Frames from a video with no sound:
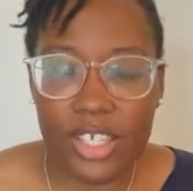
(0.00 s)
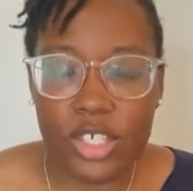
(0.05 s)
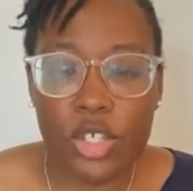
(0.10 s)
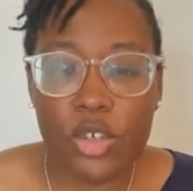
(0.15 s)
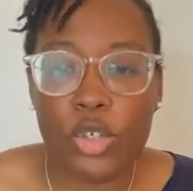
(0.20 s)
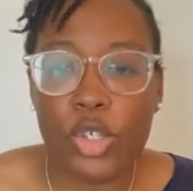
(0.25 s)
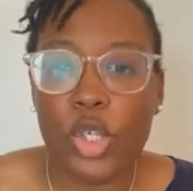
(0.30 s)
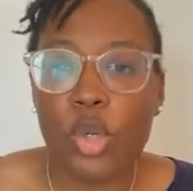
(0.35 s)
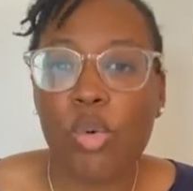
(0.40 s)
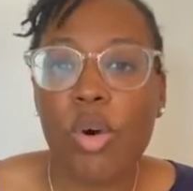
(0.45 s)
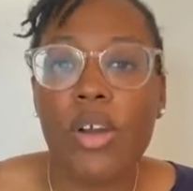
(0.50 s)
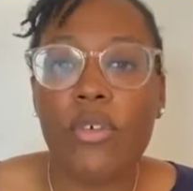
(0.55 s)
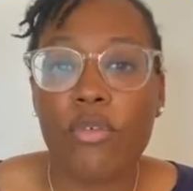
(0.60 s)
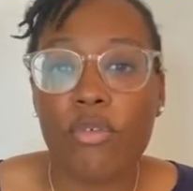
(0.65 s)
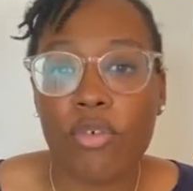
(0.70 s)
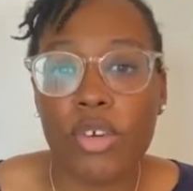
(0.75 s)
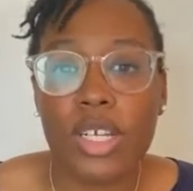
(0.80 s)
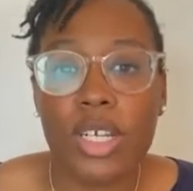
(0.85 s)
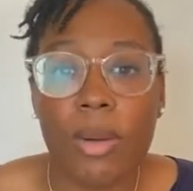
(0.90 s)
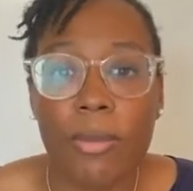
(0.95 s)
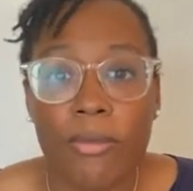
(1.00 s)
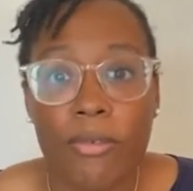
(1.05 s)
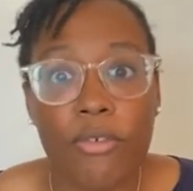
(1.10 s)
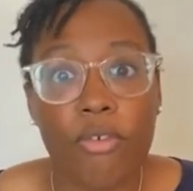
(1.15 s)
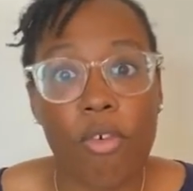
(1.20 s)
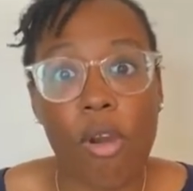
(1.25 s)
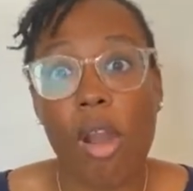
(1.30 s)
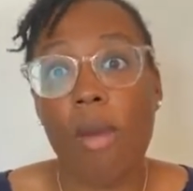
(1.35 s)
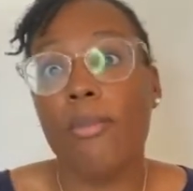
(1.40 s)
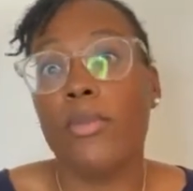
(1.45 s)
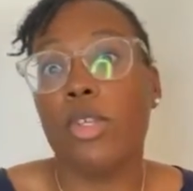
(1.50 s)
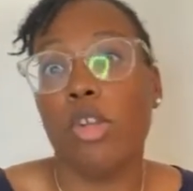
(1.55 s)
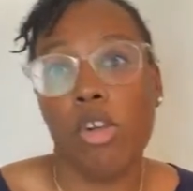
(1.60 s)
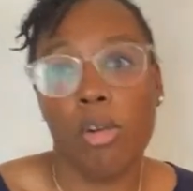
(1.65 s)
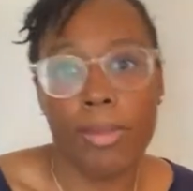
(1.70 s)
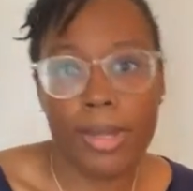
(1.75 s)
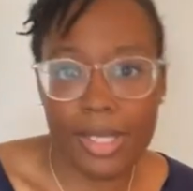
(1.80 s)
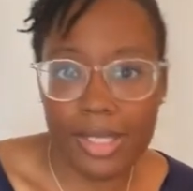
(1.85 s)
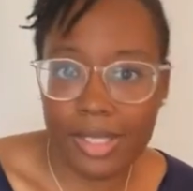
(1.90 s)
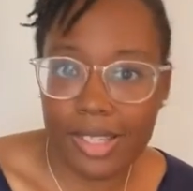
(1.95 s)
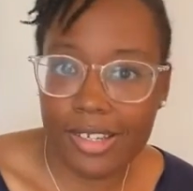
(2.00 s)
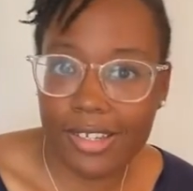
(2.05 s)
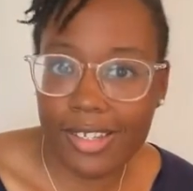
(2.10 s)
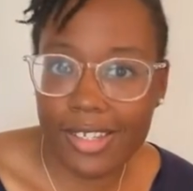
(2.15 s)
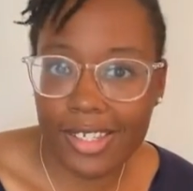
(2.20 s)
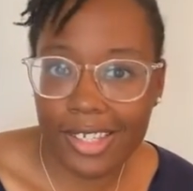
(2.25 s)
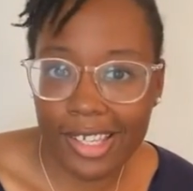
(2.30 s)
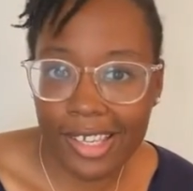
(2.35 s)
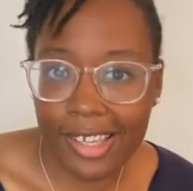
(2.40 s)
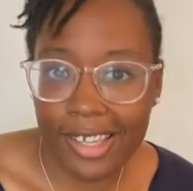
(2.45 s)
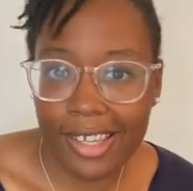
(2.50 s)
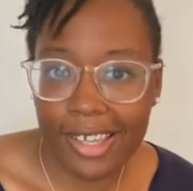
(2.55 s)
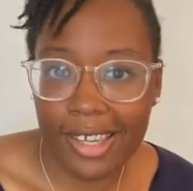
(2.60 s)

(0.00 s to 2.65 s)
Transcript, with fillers: So you want freedom from your business.